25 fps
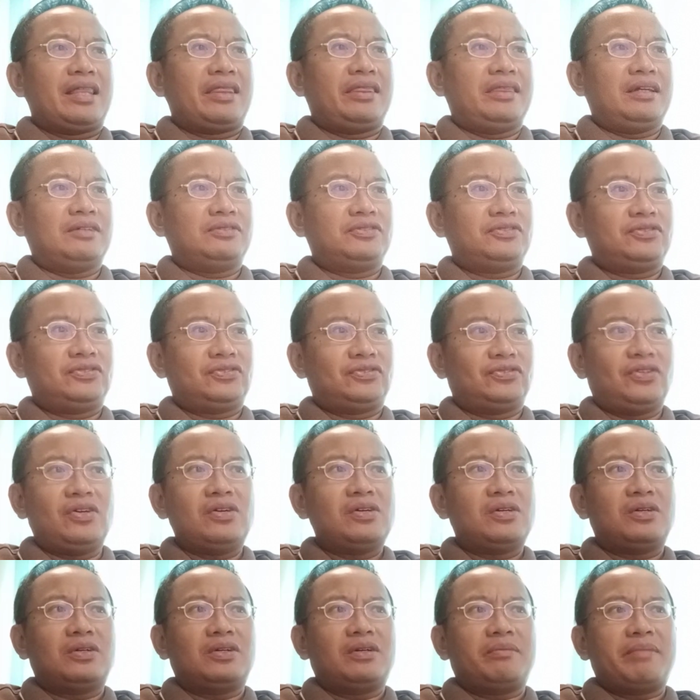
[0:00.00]
the
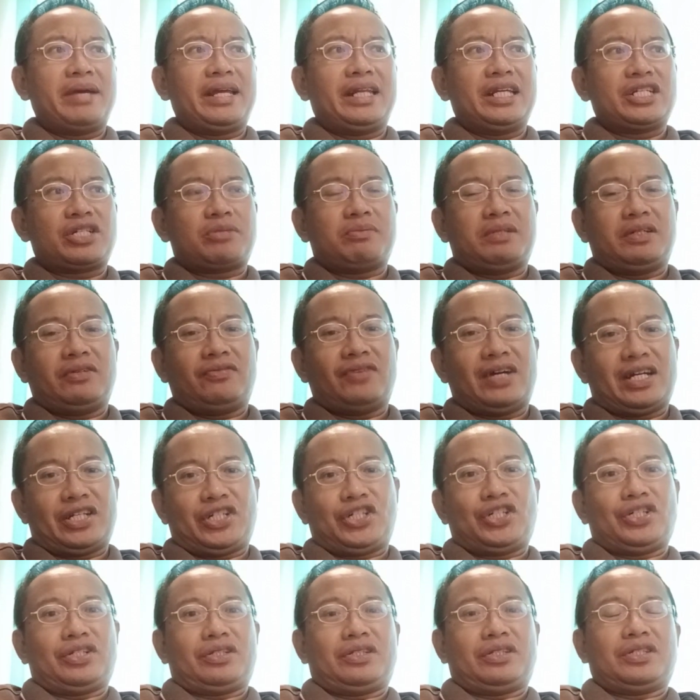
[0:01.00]
4 management
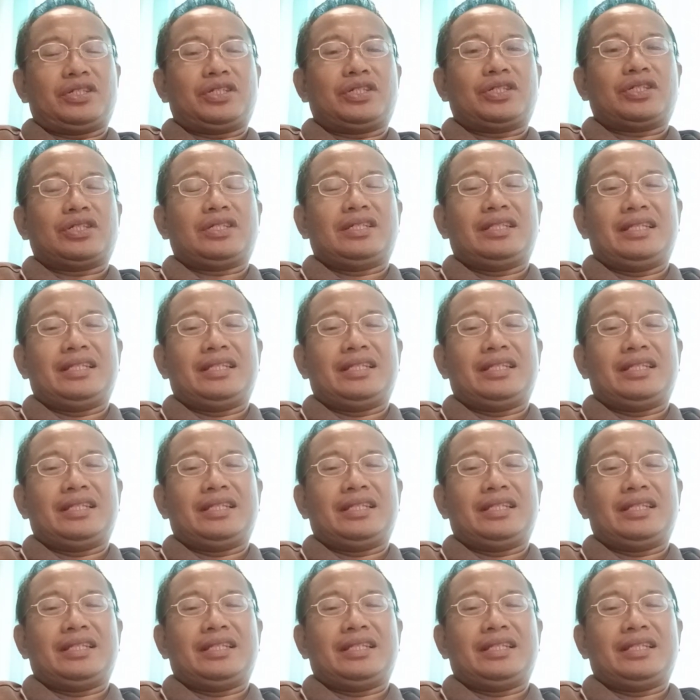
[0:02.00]
functions.